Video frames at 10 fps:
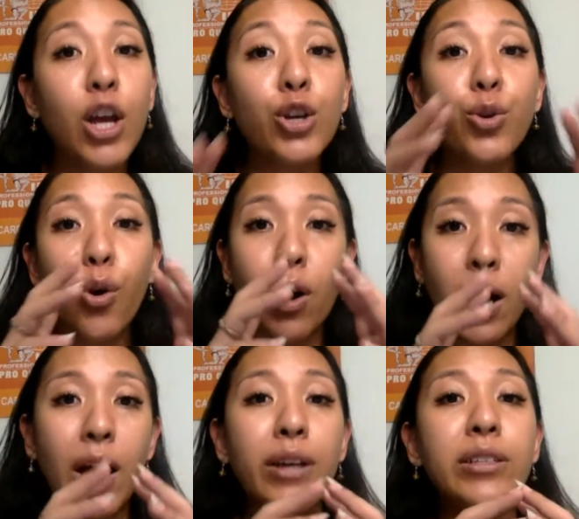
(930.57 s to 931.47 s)
Your
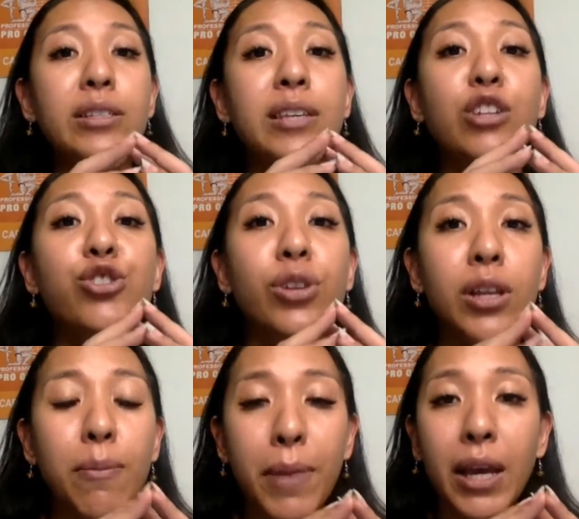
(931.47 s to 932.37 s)
heart is
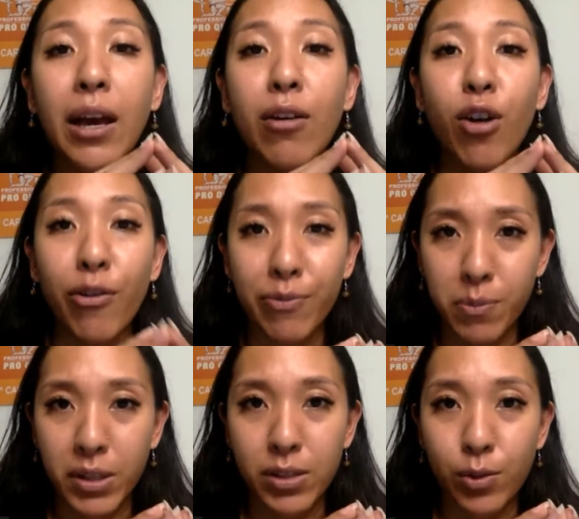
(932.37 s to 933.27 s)
actually made up of
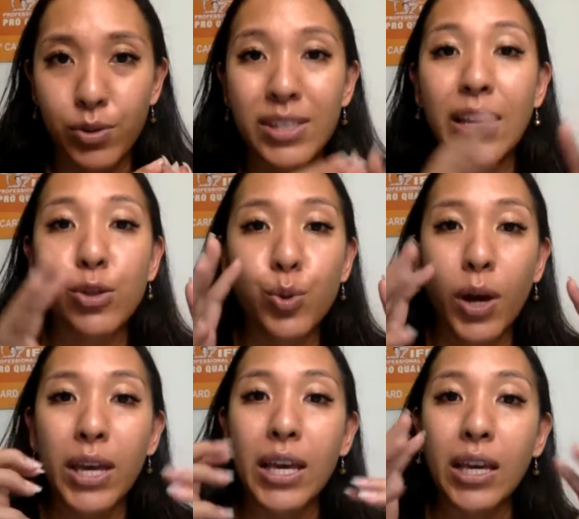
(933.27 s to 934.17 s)
muscles. That's
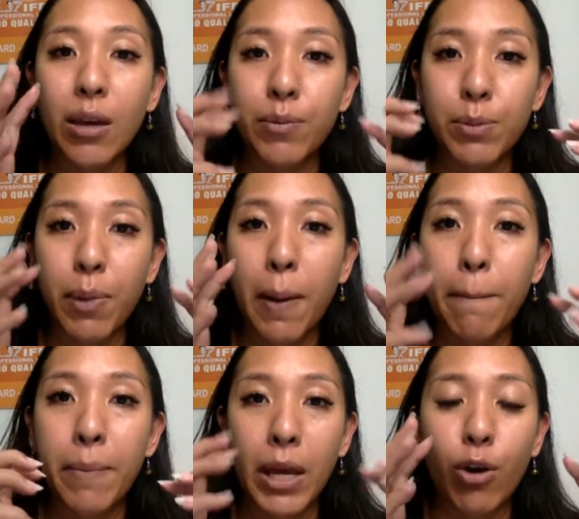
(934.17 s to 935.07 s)
why it keeps
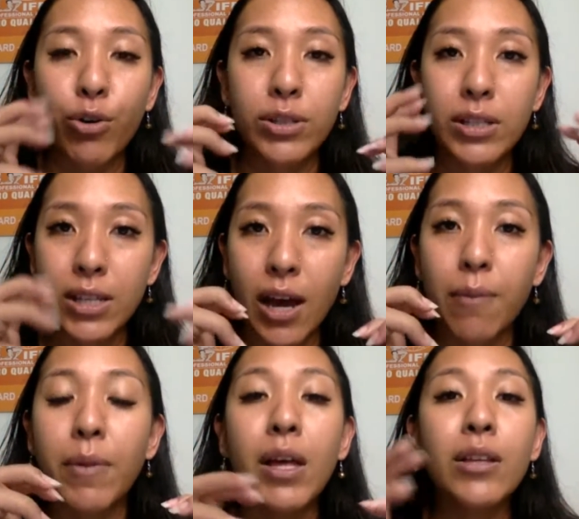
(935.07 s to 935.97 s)
pumping all the time.
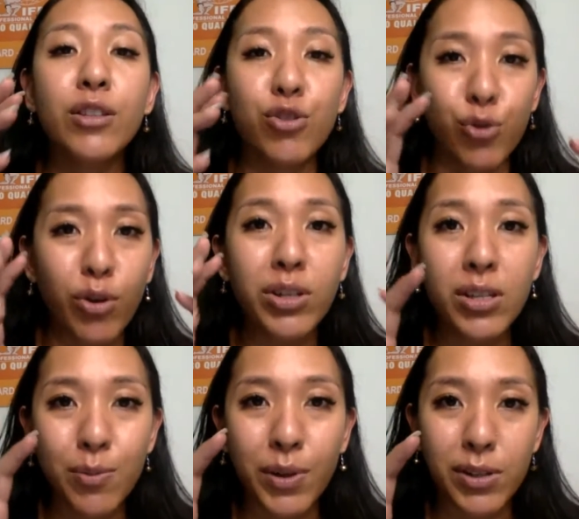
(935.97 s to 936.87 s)
The
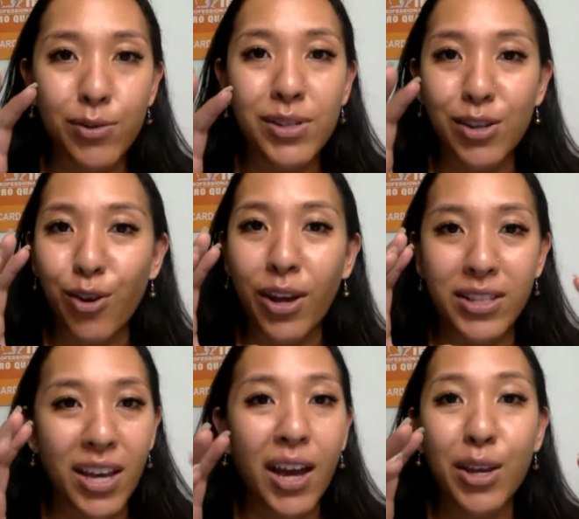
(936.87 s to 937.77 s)
strongest muscles in your
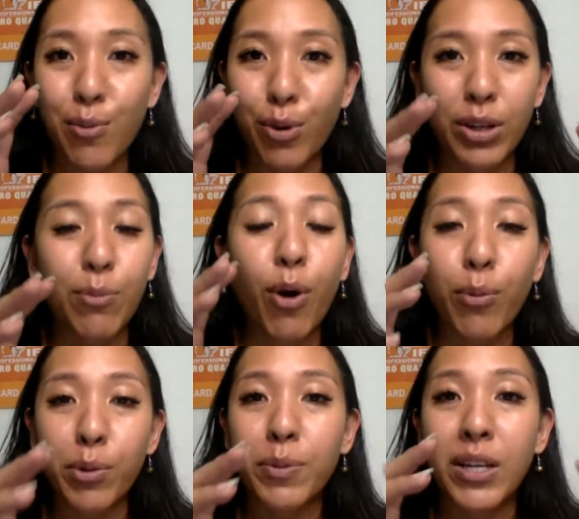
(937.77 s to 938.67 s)
entire body
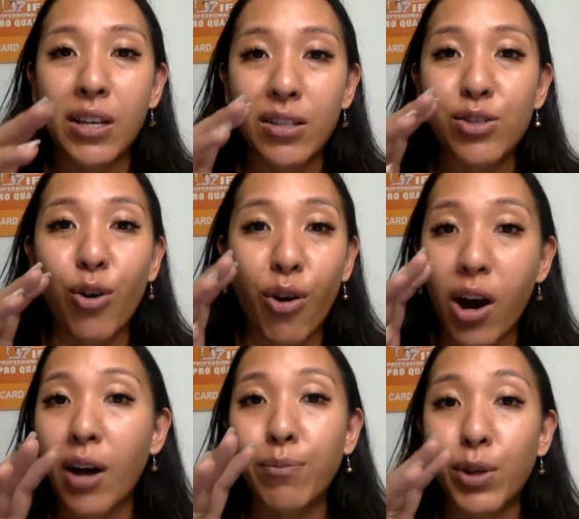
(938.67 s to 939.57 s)
probably is your
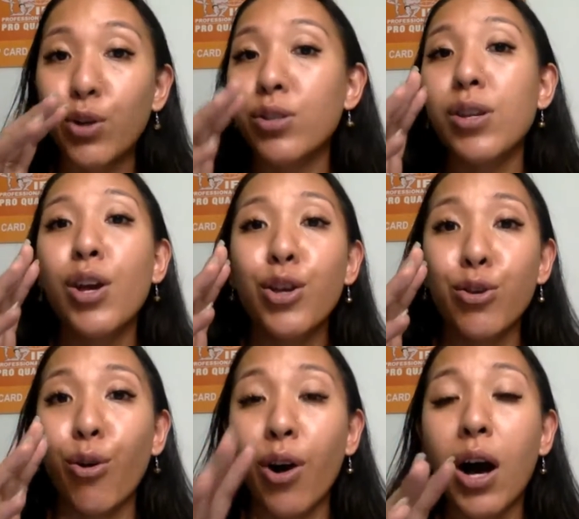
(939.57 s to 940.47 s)
heart, because
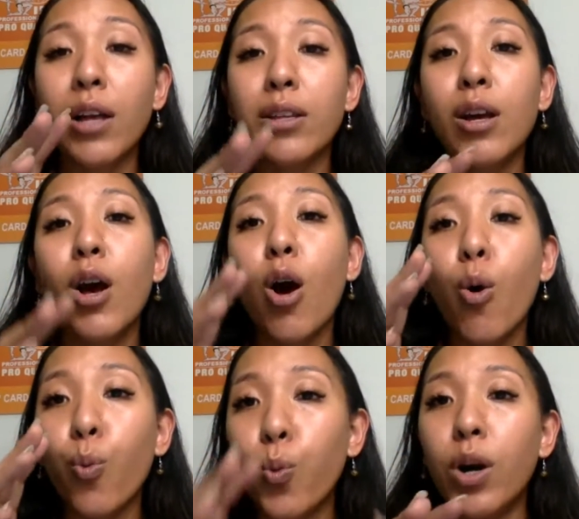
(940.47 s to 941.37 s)
your heart
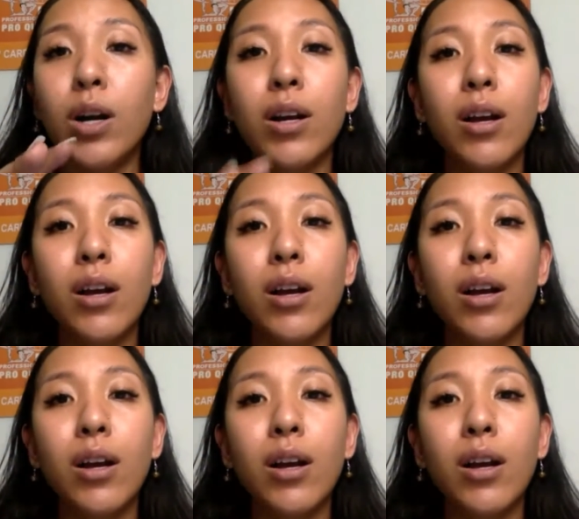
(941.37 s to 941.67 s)
work